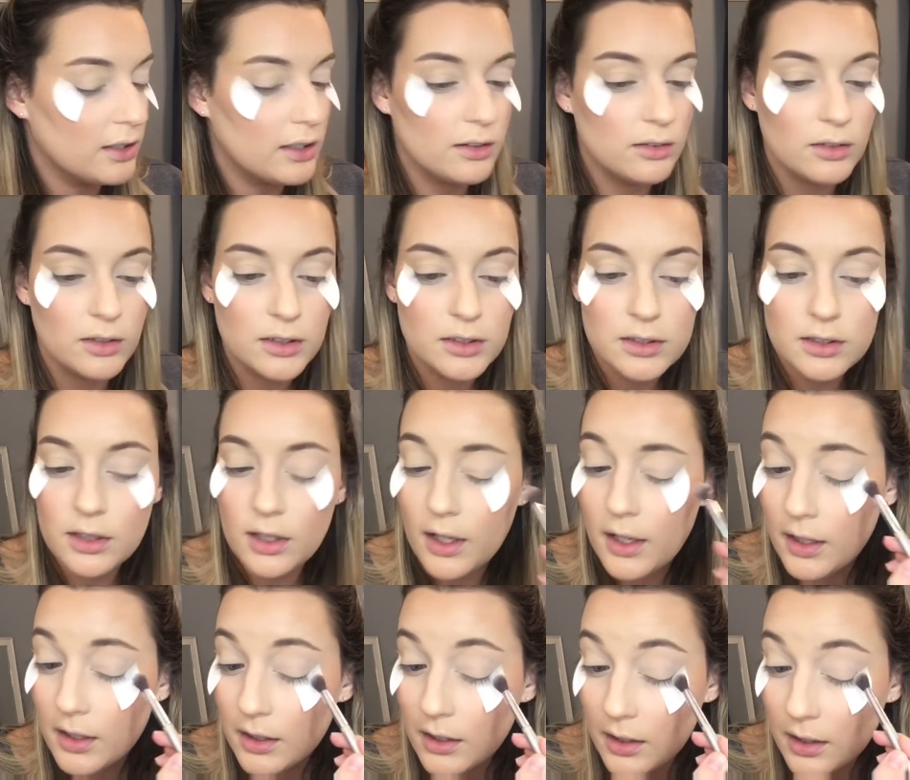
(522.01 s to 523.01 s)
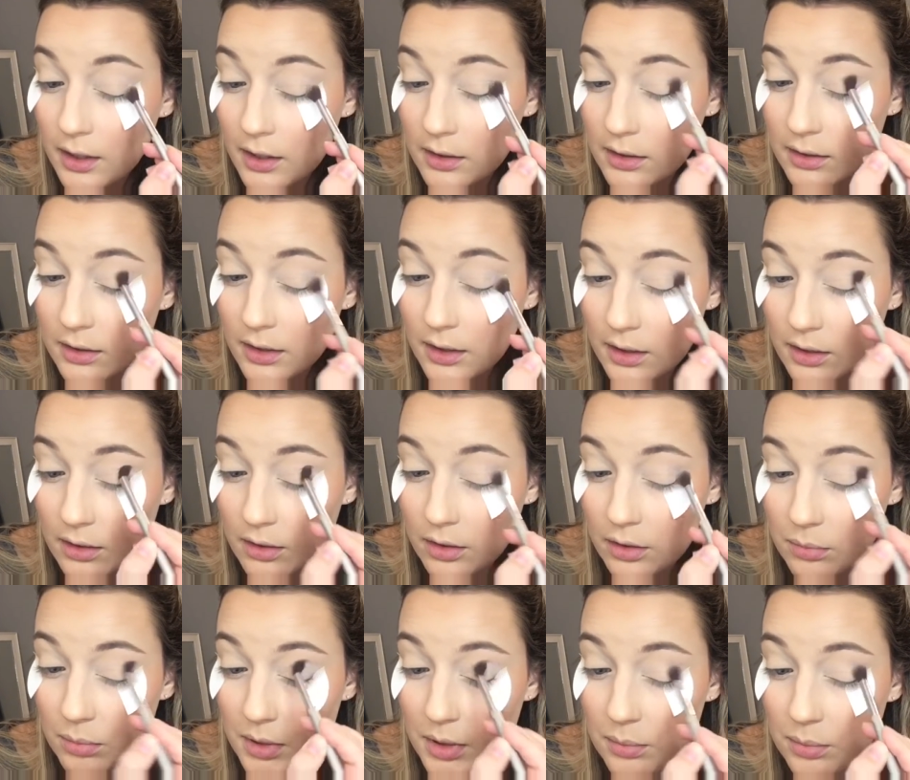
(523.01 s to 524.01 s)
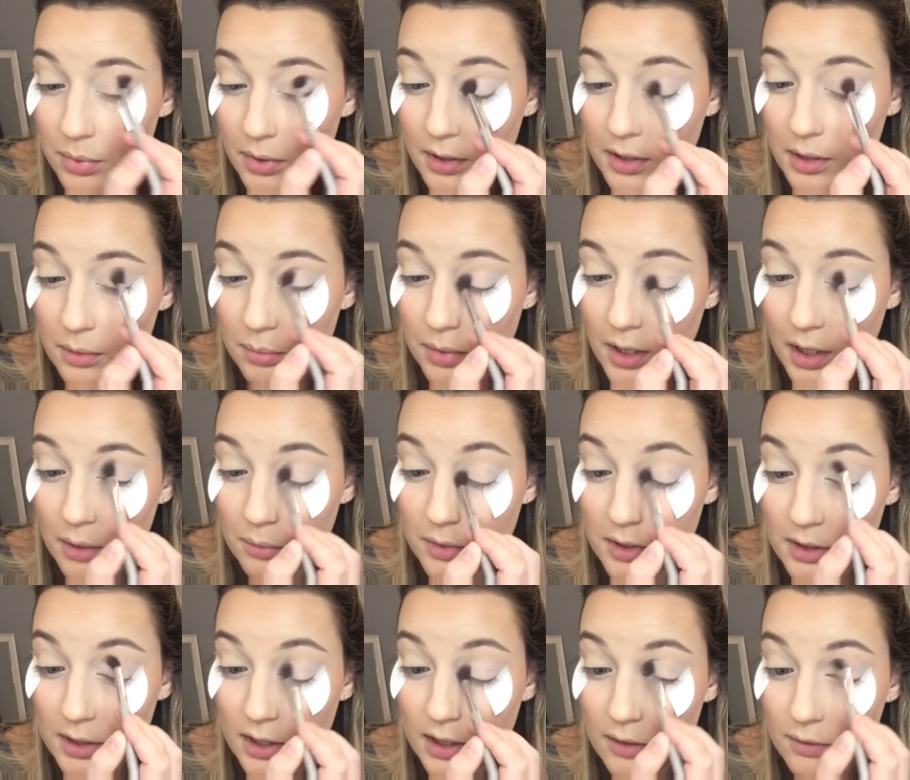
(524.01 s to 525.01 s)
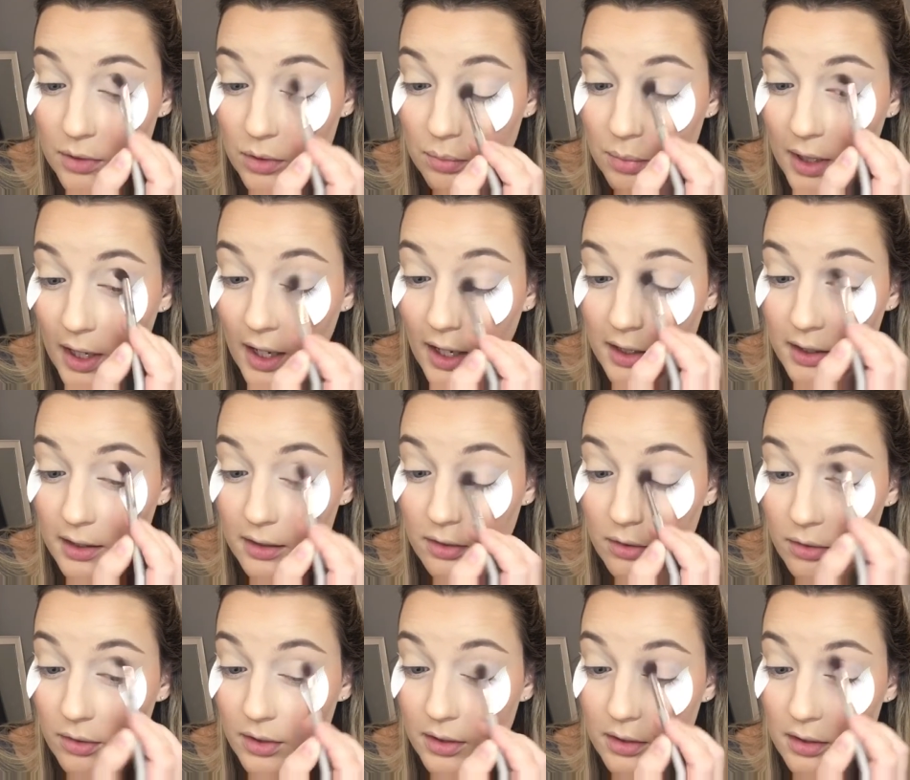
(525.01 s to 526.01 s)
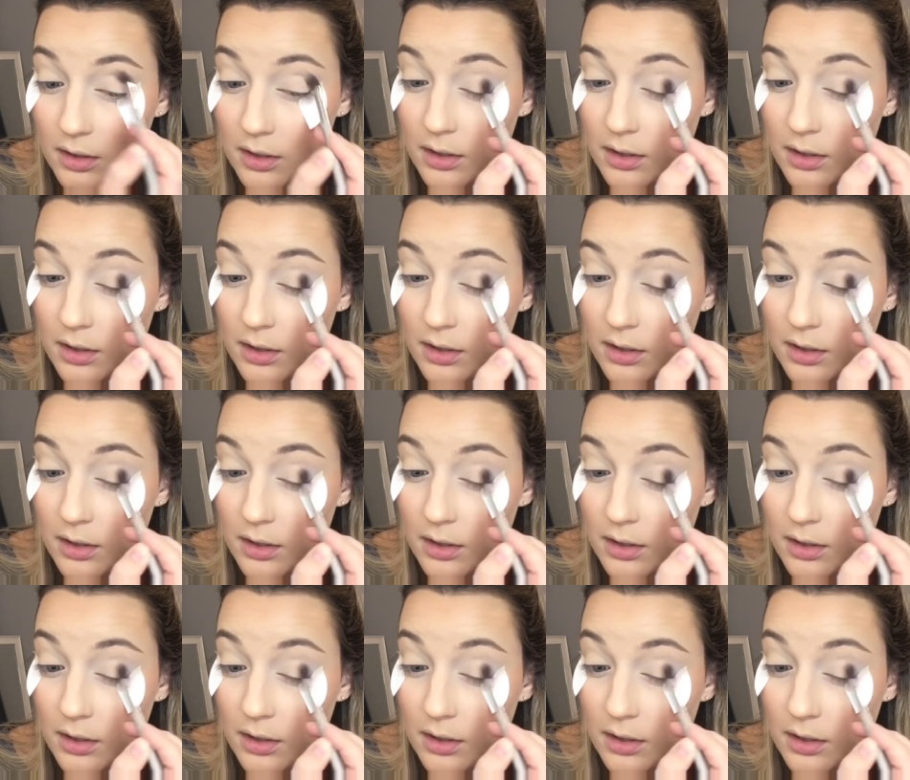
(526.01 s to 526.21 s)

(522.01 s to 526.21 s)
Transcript: it looks like it's like could be pretty pigmented if you pack it on.